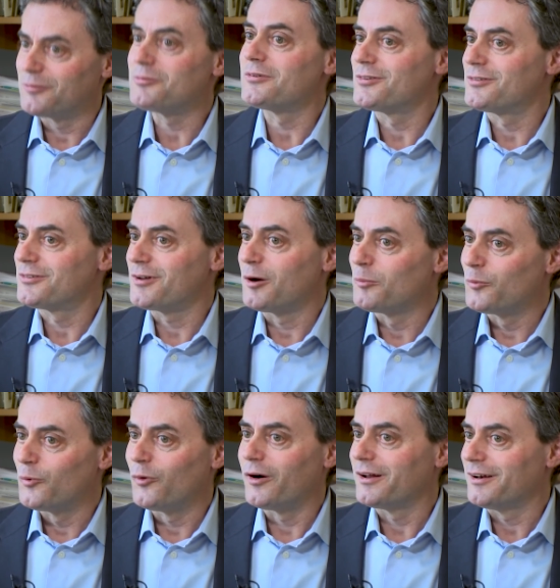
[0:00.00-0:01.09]

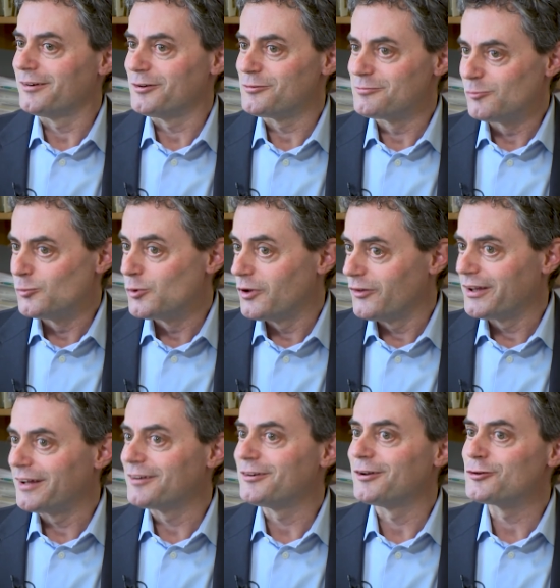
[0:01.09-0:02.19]
somewhat
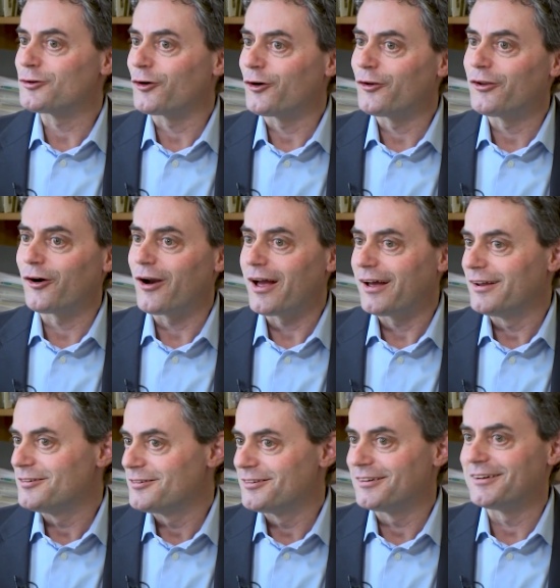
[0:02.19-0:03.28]
willing to turn their
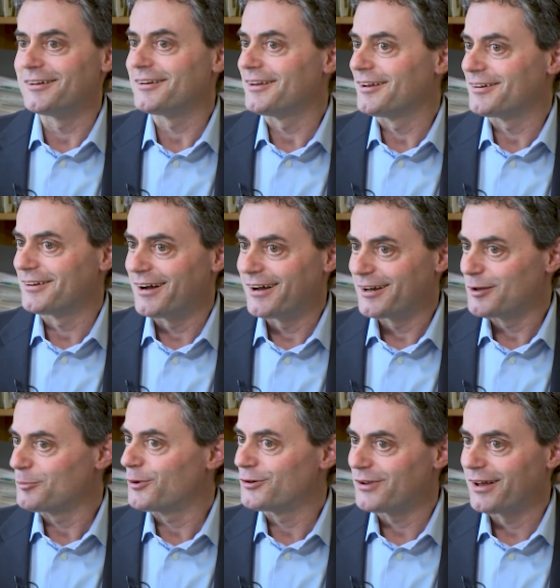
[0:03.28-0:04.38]
heads and, and kind
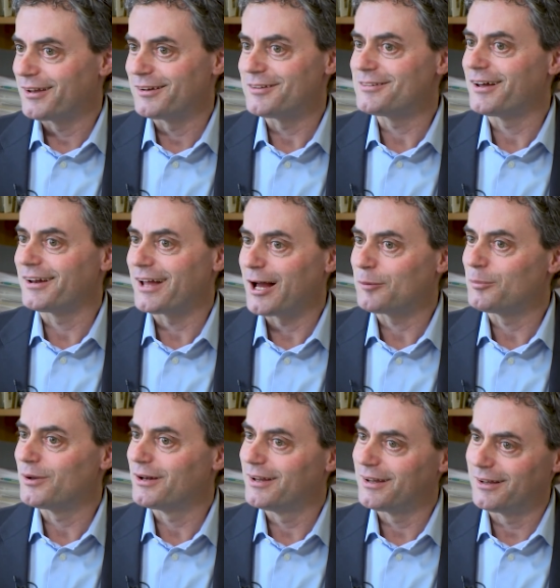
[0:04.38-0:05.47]
of pretend it's not
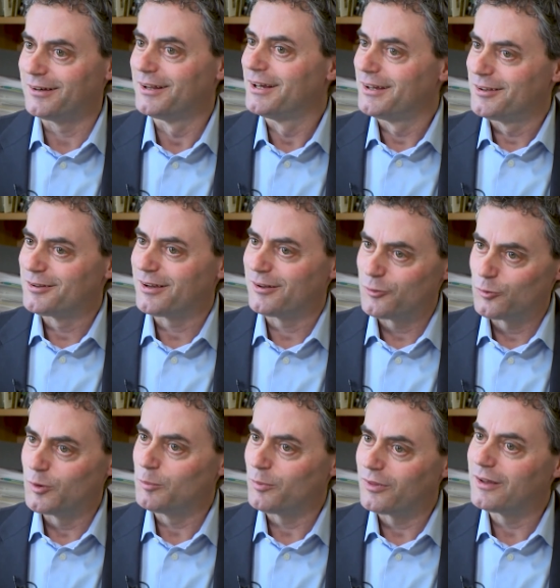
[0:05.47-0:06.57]
happening and
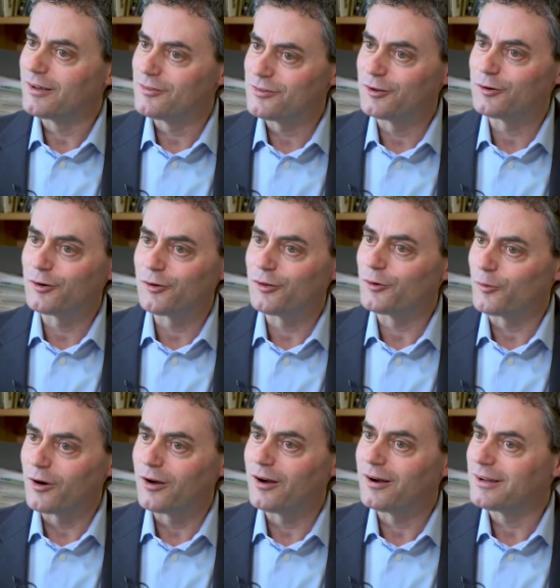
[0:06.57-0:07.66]
sweep things under the
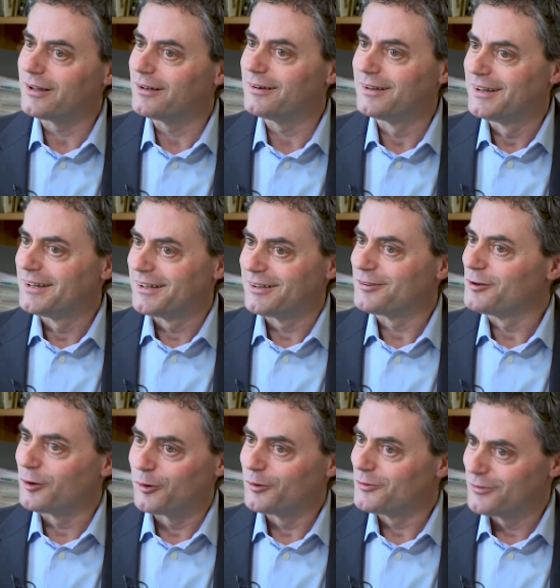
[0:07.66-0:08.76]
rug and,
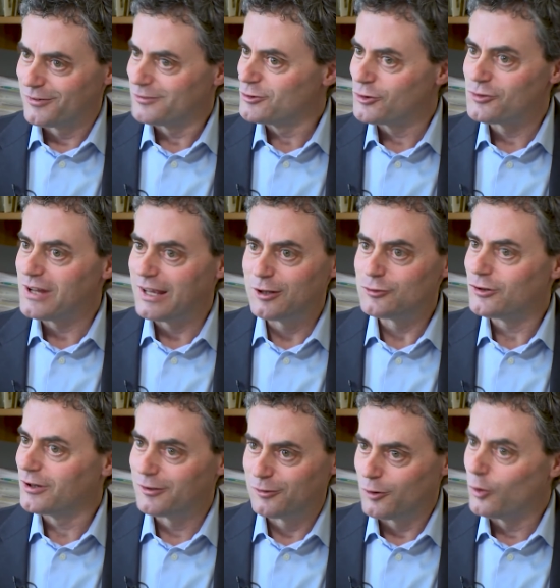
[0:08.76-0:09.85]
no, it's just
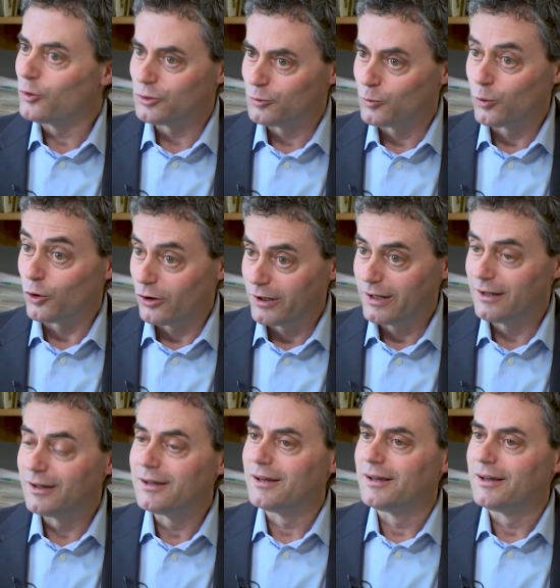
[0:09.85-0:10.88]
aging, don't worry.